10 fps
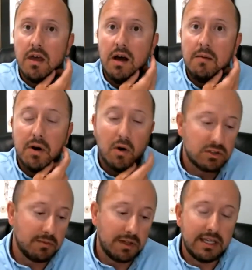But
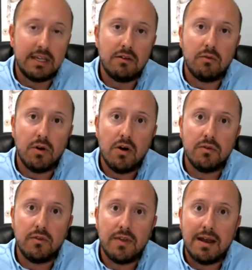ultimately he wrote
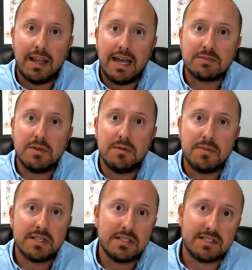that last bit of
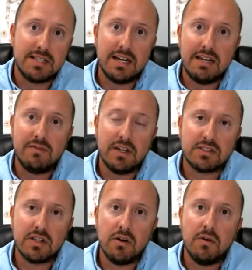business that evening.
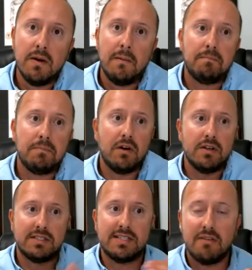So there
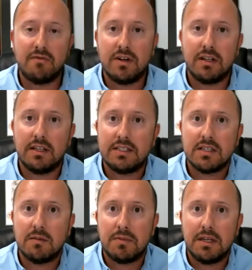is definitely
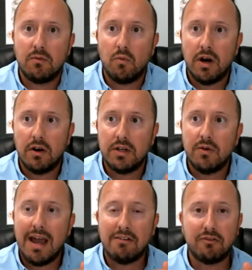something where you
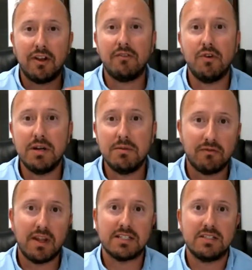have freedom and
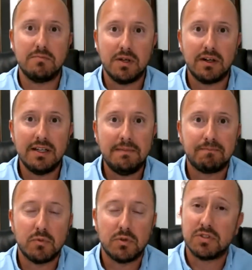flexibility
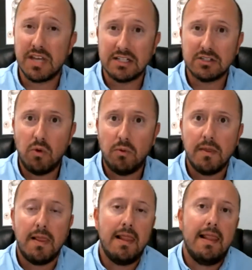with your schedule.
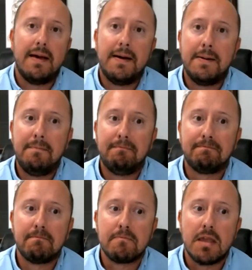
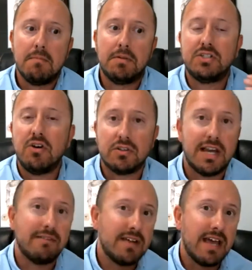But you also
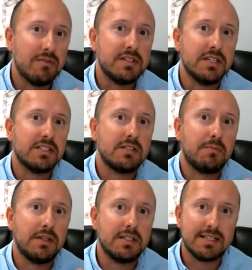have to have the
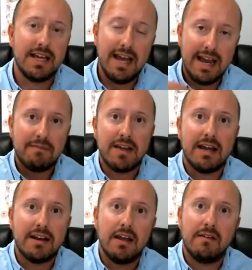discipline to say, hey, I've
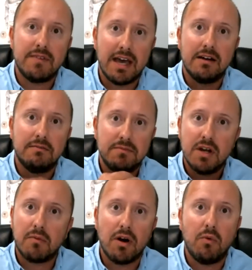got a
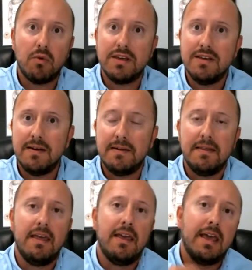number I want to hit,
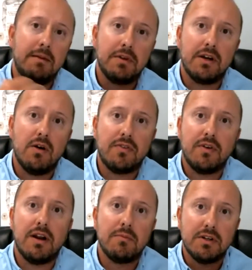and I'm going to go out there
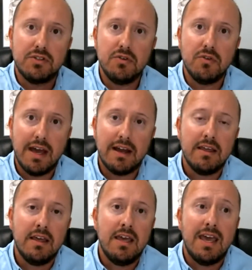and I'm going to do that.
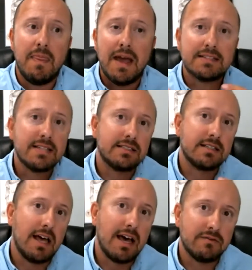And that takes a
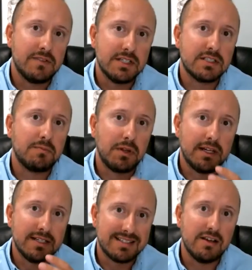lot of discipline
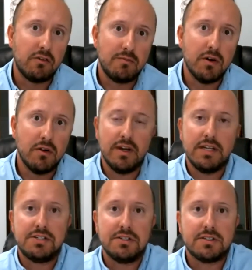and self-motivation.